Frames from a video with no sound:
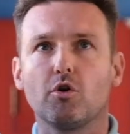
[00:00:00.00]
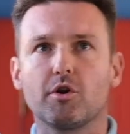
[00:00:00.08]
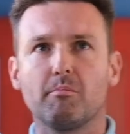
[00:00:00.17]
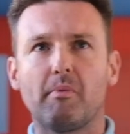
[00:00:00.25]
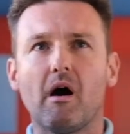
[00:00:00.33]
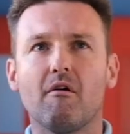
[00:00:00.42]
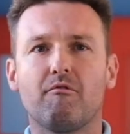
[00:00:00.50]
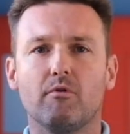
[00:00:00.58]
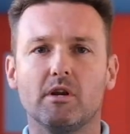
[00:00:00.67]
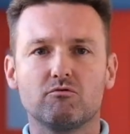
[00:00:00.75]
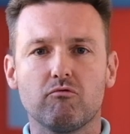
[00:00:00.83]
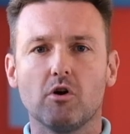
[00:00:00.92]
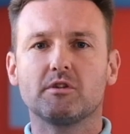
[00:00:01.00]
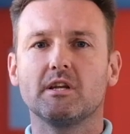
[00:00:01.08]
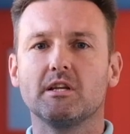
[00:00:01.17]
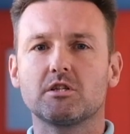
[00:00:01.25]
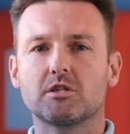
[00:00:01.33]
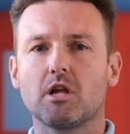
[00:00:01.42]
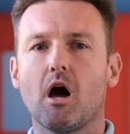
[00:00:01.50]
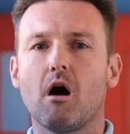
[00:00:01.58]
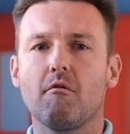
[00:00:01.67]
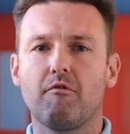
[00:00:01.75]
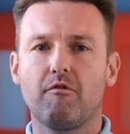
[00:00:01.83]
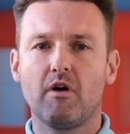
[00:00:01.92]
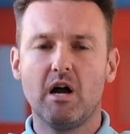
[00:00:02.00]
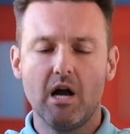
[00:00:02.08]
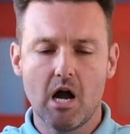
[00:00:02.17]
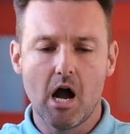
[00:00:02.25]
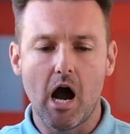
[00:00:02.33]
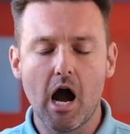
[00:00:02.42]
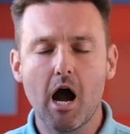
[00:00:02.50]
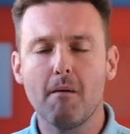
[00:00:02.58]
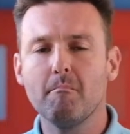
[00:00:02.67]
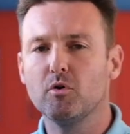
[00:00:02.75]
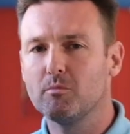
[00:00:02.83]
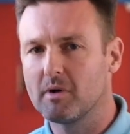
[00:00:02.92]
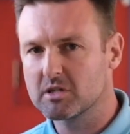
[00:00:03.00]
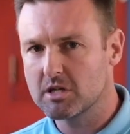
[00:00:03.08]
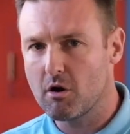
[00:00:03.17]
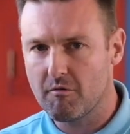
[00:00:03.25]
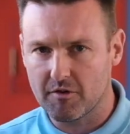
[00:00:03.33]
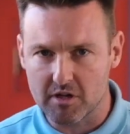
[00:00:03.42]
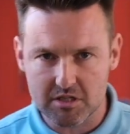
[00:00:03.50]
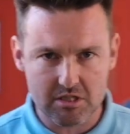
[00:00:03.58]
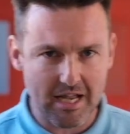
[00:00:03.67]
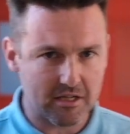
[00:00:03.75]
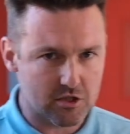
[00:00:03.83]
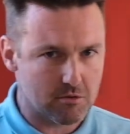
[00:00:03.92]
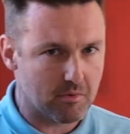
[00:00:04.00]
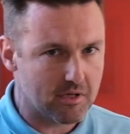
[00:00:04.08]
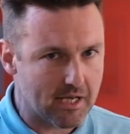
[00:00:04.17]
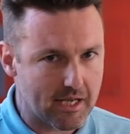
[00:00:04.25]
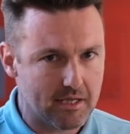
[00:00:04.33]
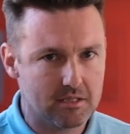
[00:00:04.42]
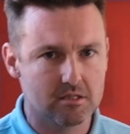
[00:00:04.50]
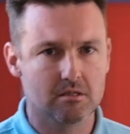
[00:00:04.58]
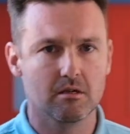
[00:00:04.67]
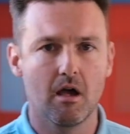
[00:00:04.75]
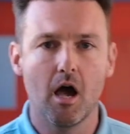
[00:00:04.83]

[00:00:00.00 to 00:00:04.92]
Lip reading: God above, with his rod and his staff. I humbled myself and I sank to my knees.